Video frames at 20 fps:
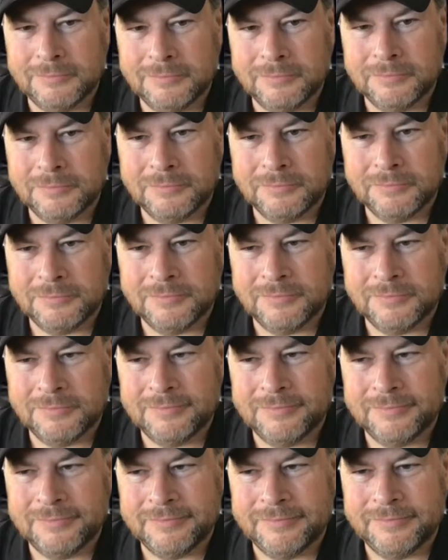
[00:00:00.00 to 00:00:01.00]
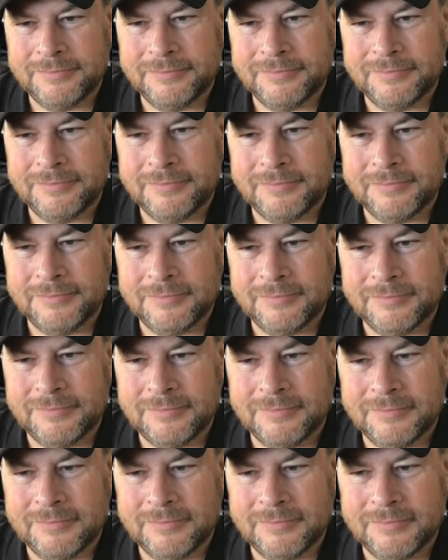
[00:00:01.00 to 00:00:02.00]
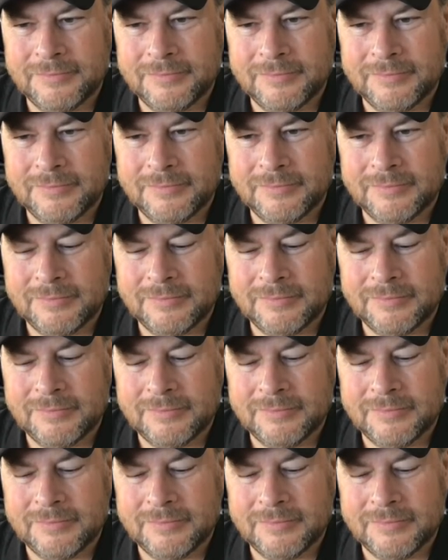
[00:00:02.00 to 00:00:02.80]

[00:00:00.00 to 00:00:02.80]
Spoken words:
No words are spoken by the person on screen.